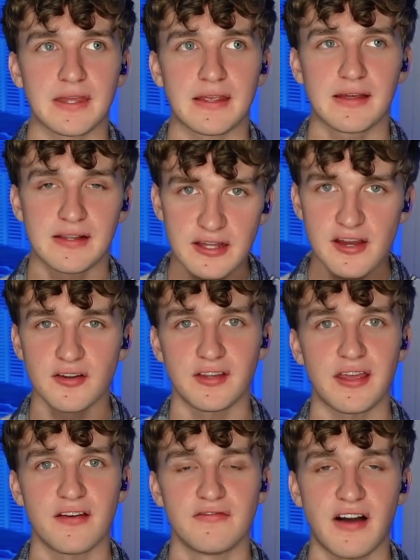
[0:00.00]

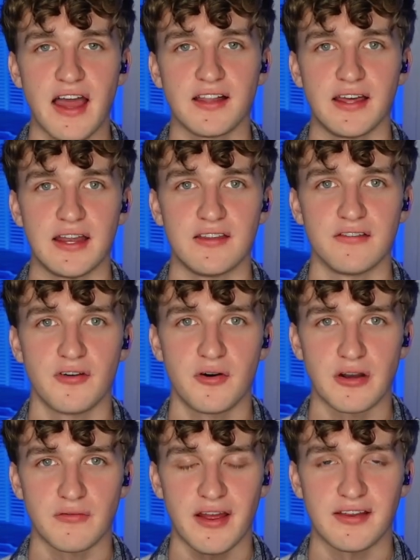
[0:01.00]
clearly violated the
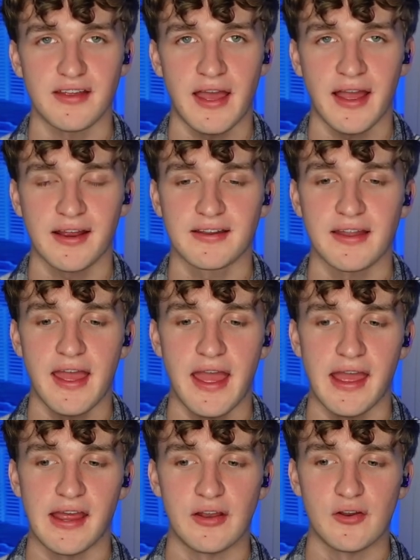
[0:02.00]
Voting Rights Act
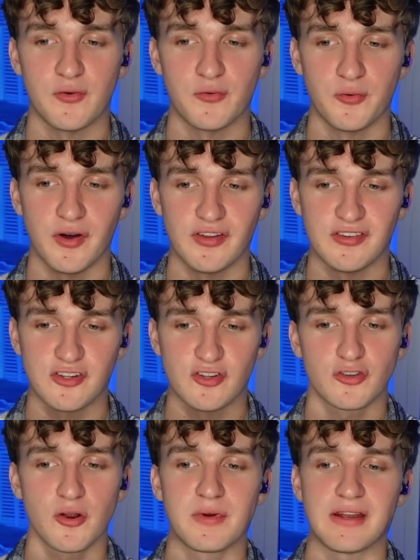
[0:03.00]
and was
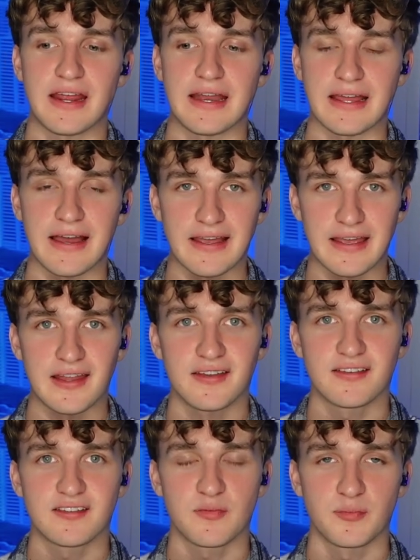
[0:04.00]
discriminating
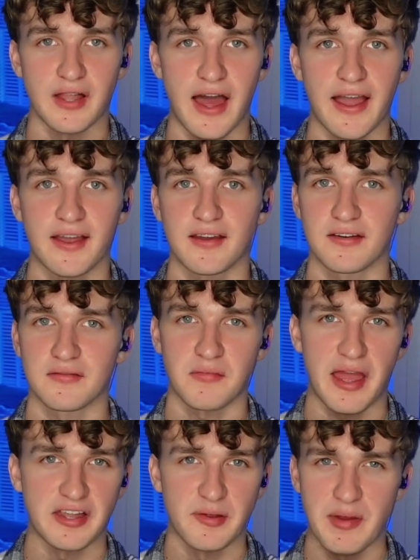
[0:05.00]
against black
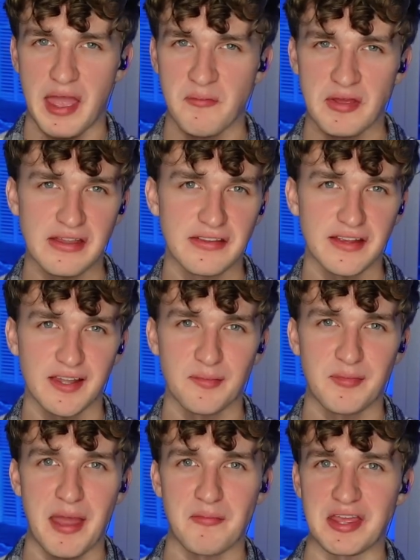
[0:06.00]
Alabamans,
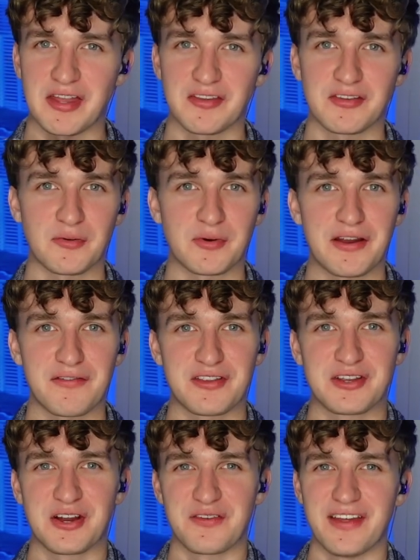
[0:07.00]
Alabamians, or whatever the
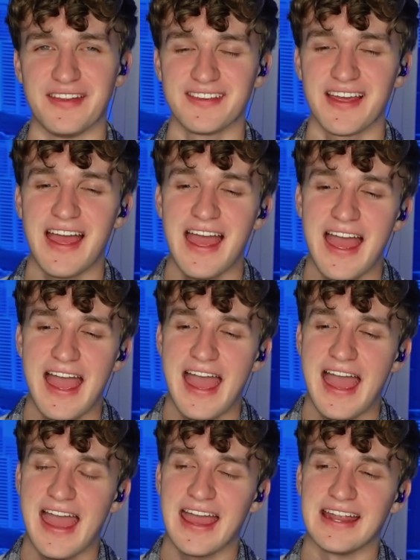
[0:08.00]
term is.
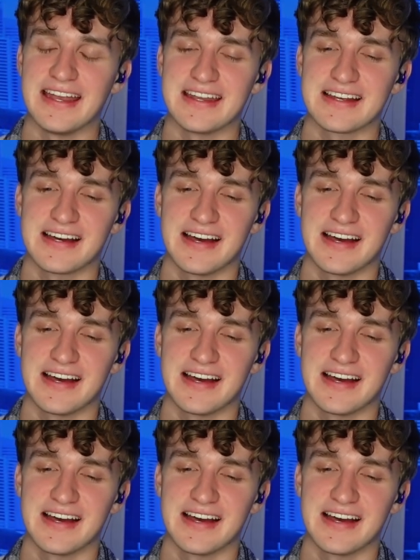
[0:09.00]
And